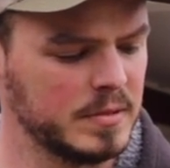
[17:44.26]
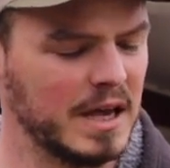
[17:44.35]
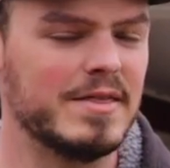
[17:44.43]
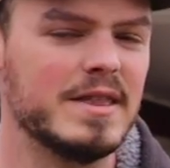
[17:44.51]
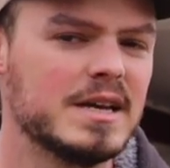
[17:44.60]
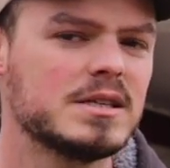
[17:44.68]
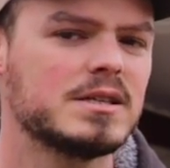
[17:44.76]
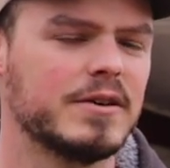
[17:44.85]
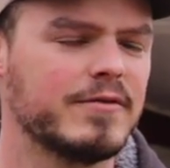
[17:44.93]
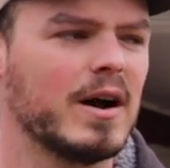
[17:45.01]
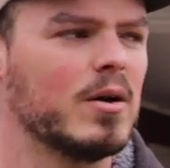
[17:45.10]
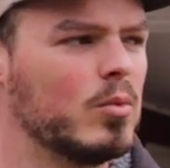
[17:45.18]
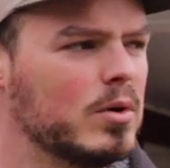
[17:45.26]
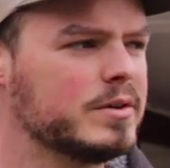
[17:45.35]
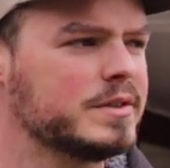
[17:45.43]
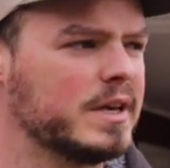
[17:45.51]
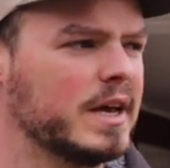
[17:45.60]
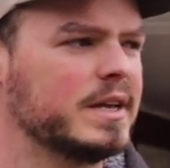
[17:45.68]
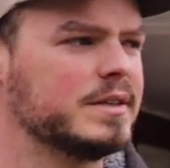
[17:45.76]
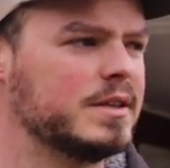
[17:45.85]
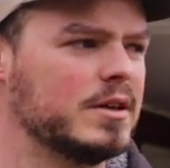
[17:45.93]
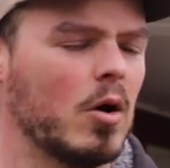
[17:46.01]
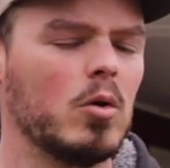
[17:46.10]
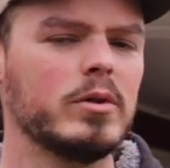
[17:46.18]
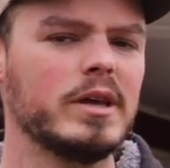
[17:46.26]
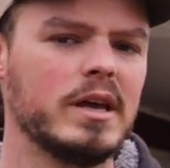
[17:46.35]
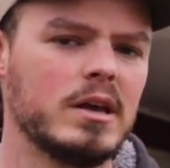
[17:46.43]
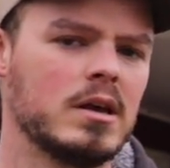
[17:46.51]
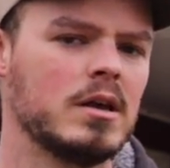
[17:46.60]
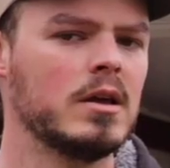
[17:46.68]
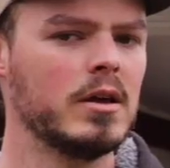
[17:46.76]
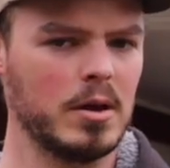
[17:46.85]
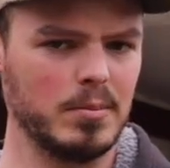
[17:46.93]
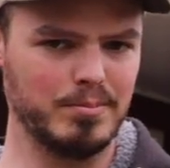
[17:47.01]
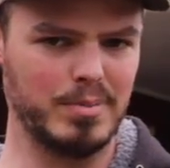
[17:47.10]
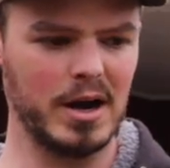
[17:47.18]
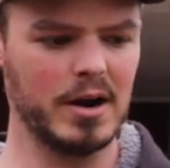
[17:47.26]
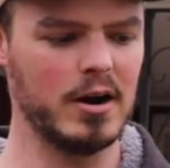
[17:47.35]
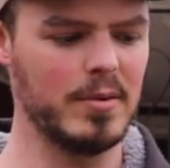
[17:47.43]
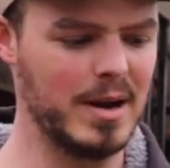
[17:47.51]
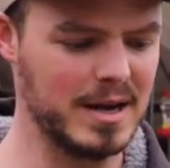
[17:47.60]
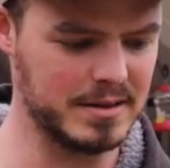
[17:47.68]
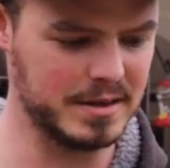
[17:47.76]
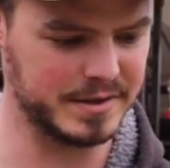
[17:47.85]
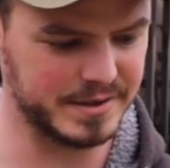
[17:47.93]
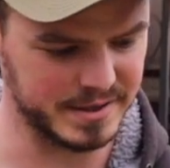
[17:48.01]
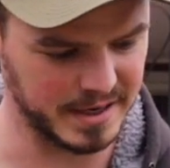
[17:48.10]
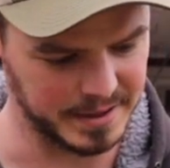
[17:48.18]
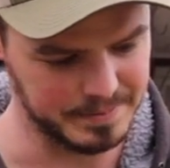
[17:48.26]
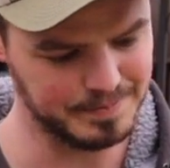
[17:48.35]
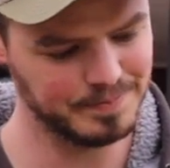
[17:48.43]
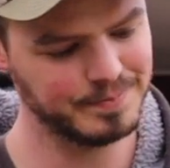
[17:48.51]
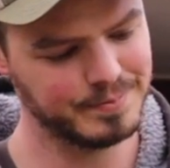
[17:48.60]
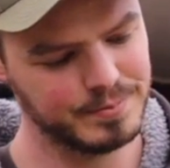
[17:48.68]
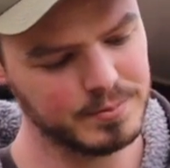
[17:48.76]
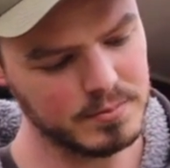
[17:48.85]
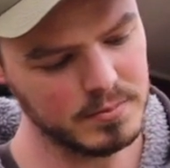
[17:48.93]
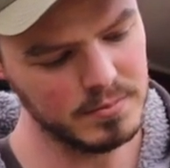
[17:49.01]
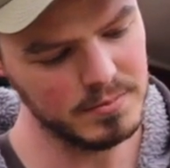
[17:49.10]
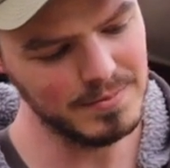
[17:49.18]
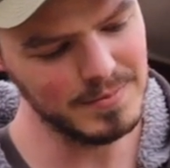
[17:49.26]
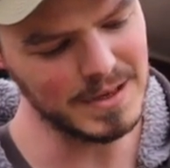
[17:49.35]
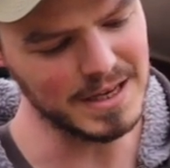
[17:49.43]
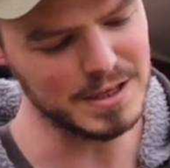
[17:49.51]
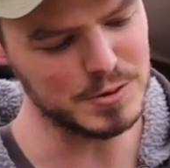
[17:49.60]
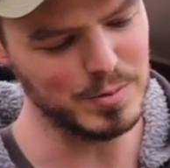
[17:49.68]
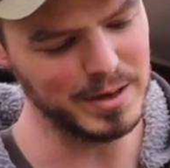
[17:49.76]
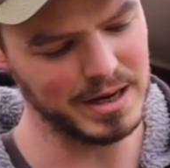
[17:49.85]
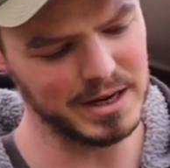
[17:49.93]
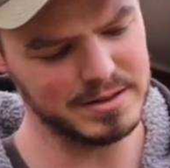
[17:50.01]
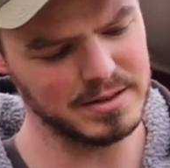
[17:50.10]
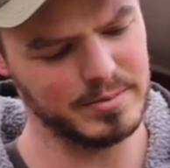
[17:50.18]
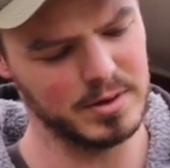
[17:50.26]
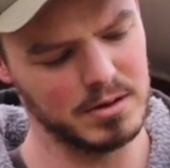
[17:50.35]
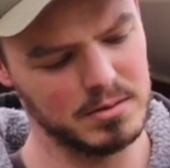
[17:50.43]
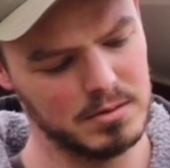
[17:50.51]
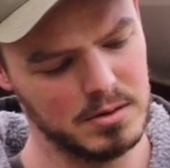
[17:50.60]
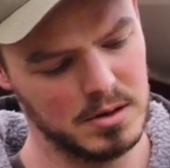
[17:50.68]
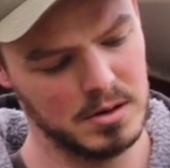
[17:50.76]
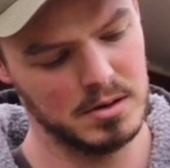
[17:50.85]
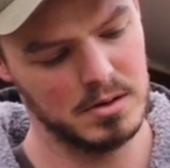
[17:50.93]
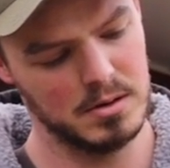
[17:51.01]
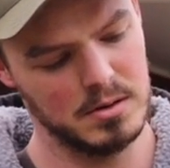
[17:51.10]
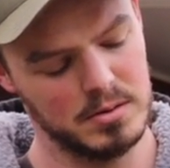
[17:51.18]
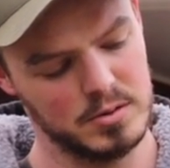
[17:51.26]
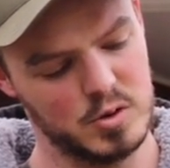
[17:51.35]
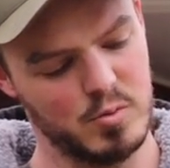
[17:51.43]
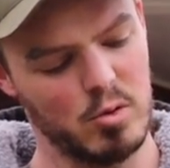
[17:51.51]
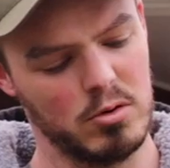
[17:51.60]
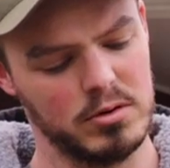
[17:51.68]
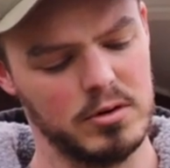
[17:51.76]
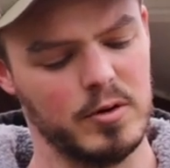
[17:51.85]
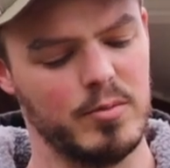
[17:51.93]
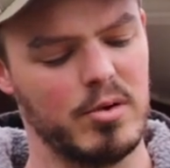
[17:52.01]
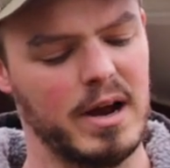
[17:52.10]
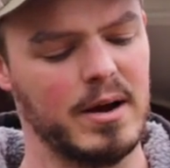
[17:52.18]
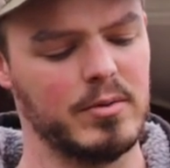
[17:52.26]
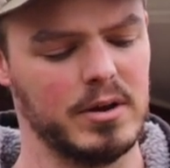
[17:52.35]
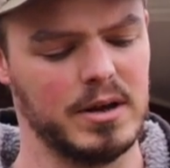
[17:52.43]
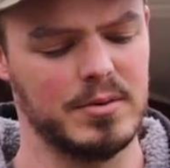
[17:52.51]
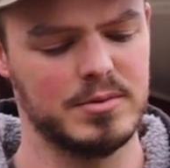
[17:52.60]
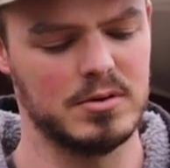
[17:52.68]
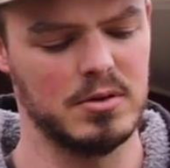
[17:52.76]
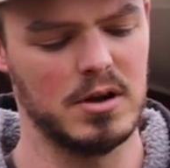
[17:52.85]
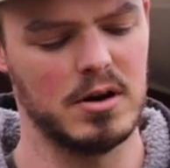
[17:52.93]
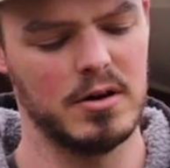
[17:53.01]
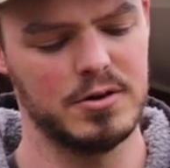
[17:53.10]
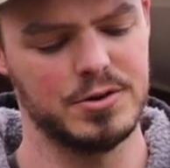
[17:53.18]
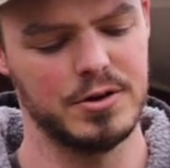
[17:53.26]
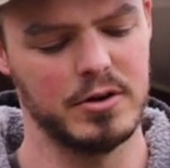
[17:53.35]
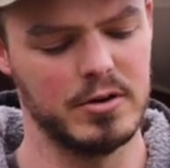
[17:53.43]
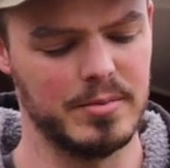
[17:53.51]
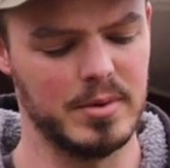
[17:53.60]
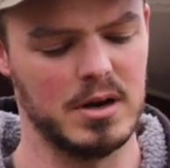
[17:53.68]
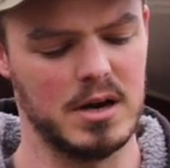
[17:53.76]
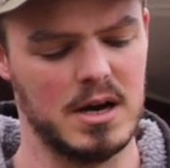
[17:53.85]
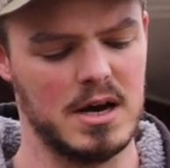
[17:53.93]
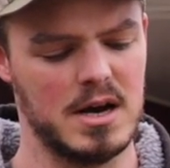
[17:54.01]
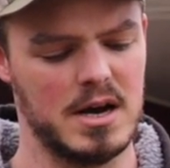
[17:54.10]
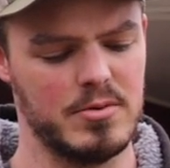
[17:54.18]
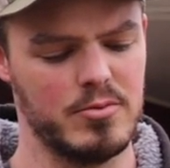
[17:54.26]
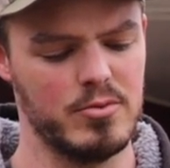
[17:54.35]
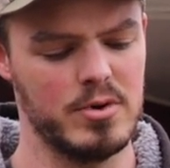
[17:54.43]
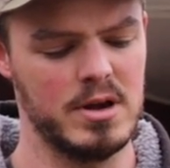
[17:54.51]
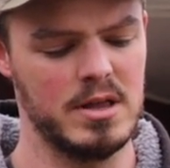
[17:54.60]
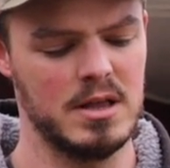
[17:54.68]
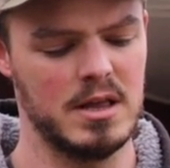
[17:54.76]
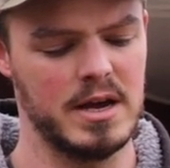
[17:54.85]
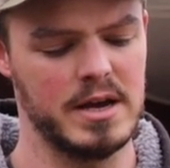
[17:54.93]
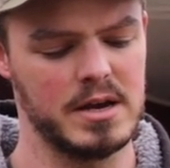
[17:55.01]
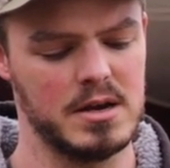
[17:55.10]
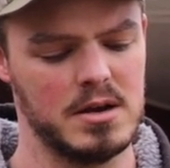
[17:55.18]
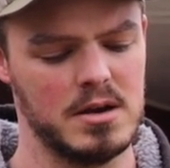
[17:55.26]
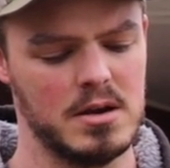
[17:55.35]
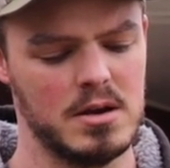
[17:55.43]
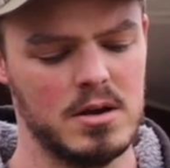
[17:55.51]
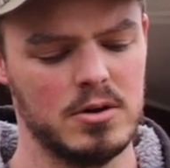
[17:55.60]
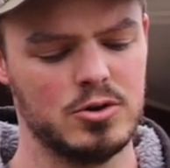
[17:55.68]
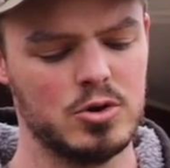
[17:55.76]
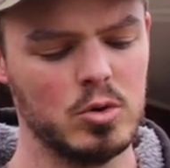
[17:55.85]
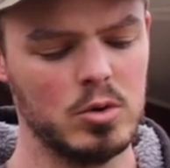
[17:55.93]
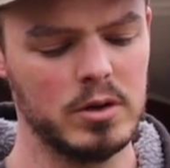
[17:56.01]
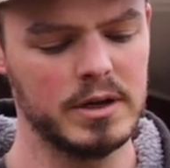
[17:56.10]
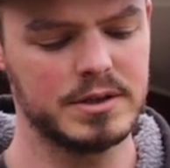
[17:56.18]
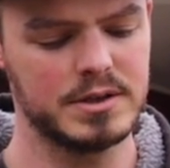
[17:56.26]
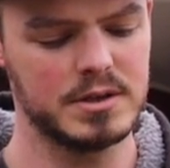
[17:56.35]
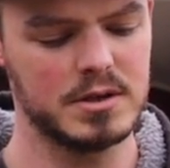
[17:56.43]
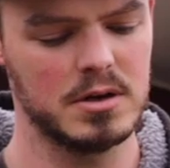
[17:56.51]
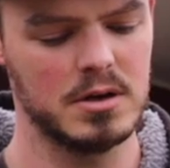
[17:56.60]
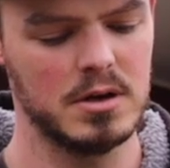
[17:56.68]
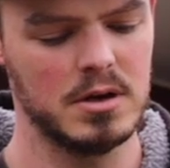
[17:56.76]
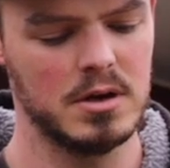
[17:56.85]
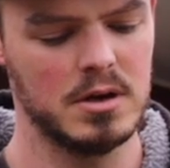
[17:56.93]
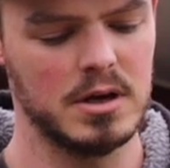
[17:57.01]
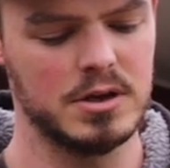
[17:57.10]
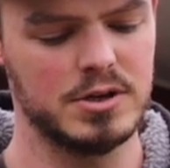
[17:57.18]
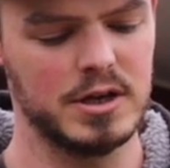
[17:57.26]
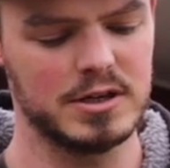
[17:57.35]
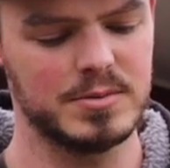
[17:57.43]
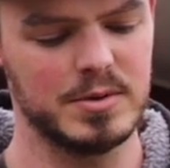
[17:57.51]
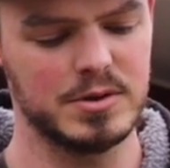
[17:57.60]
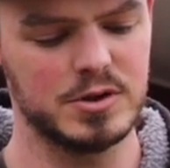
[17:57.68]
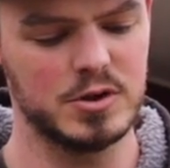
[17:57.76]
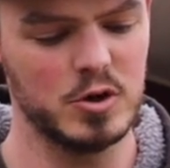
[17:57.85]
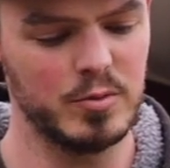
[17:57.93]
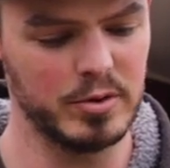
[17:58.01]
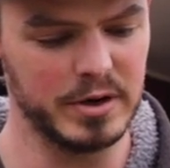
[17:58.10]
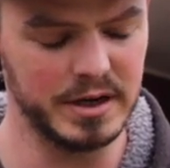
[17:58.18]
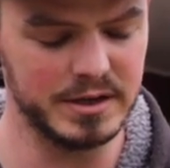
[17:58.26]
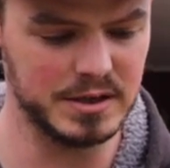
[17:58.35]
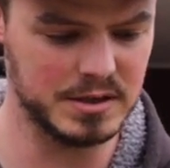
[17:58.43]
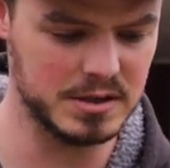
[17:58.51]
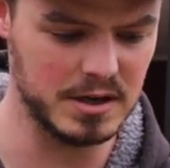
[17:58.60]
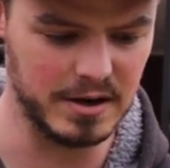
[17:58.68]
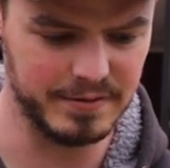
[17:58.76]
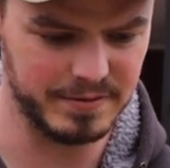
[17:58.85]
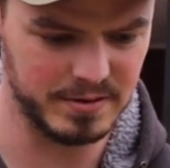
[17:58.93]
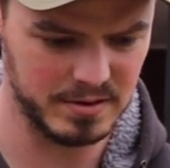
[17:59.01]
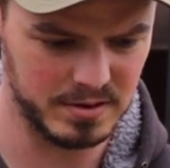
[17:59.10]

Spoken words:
And this, if I will say, is the only bugger about this sight, is because I'm a spoiled little brat when it comes to a lot of archery equipment. I really like toolless adjustments, super easy stuff.